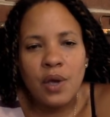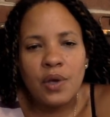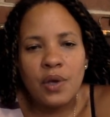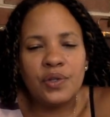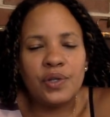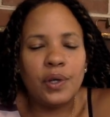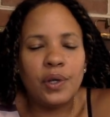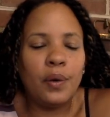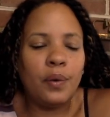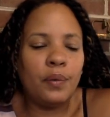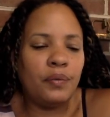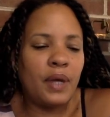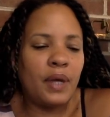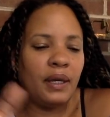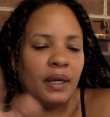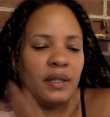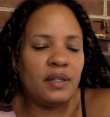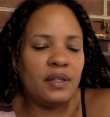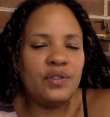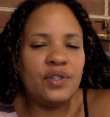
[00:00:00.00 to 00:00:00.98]
So
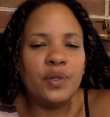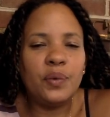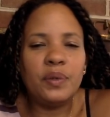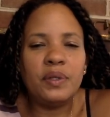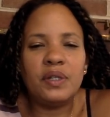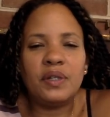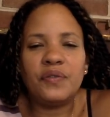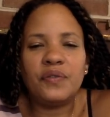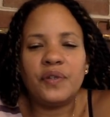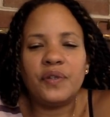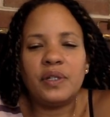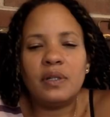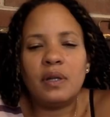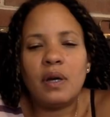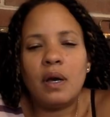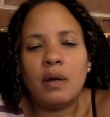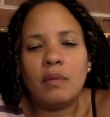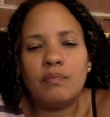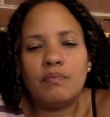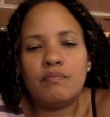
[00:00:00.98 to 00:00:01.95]
that gets into a different
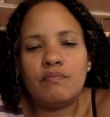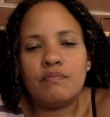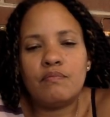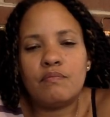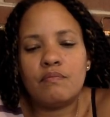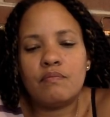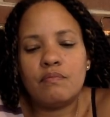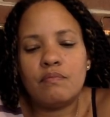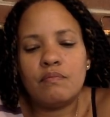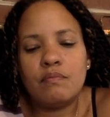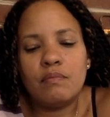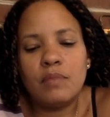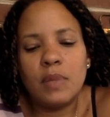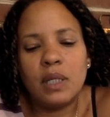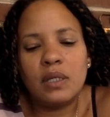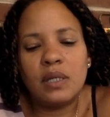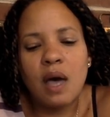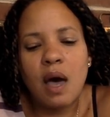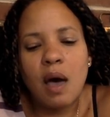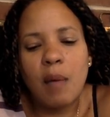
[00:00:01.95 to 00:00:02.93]

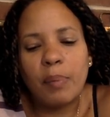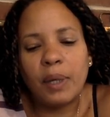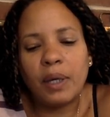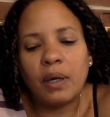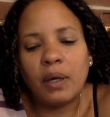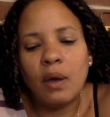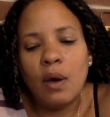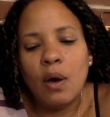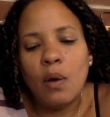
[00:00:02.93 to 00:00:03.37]
topic.